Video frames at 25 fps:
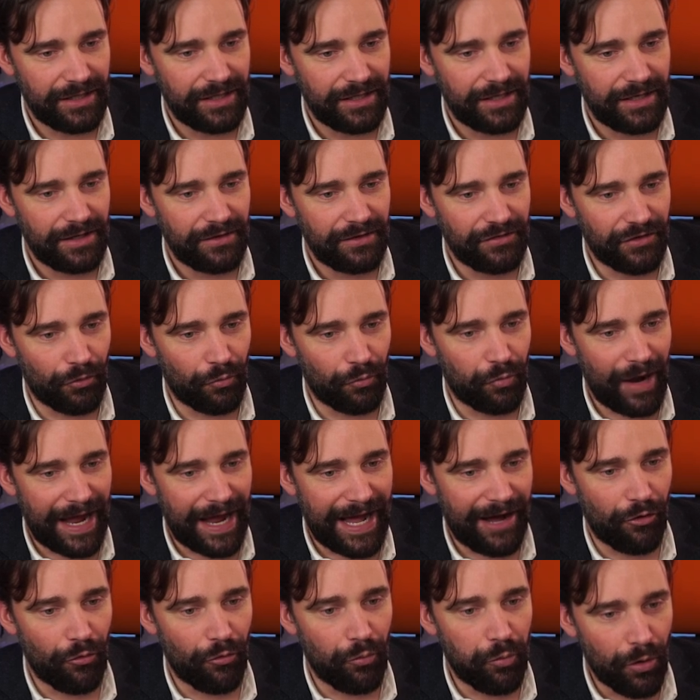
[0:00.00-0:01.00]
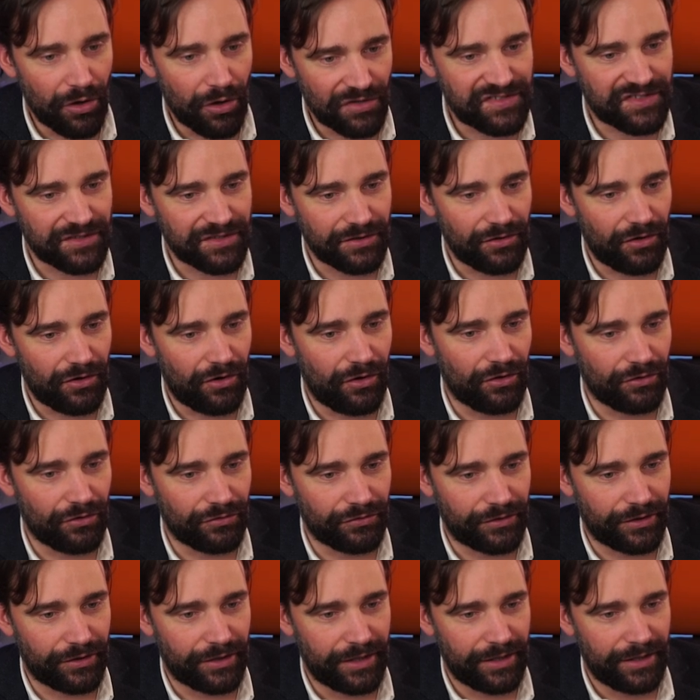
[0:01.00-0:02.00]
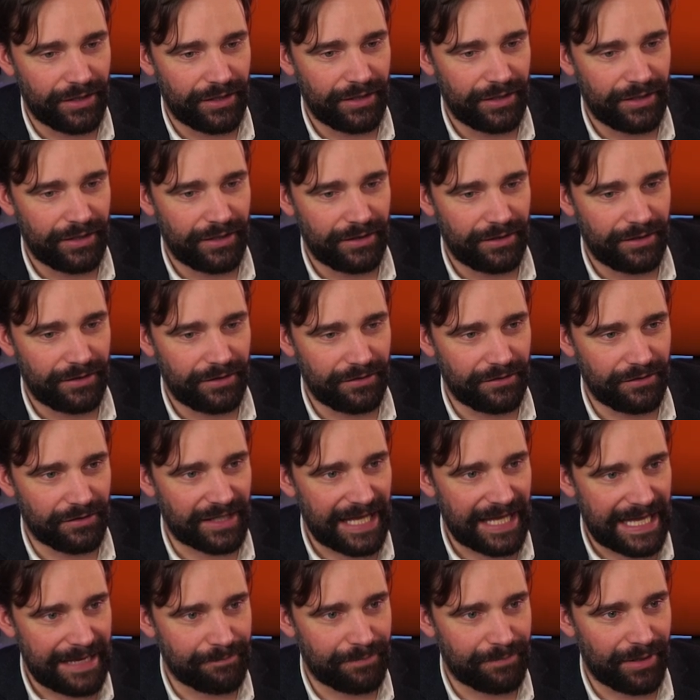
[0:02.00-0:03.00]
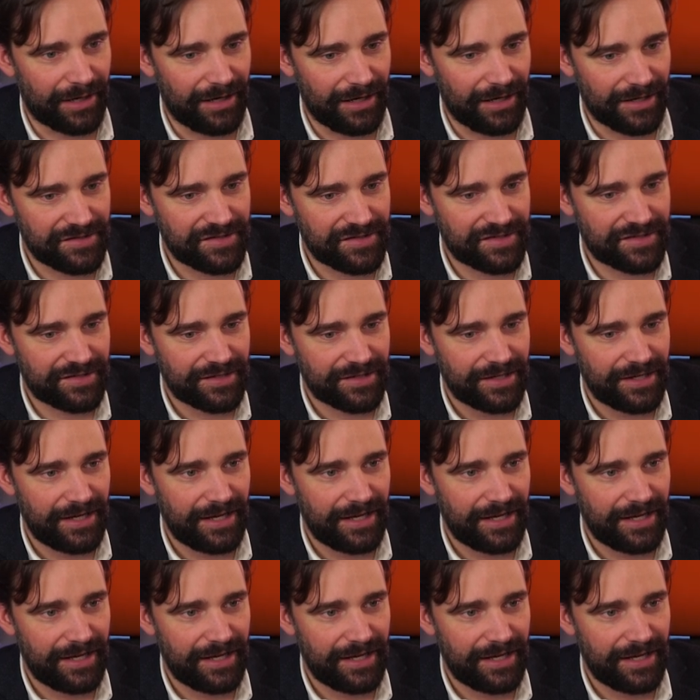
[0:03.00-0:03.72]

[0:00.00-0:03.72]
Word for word: that WoW wasn't on the Game Pass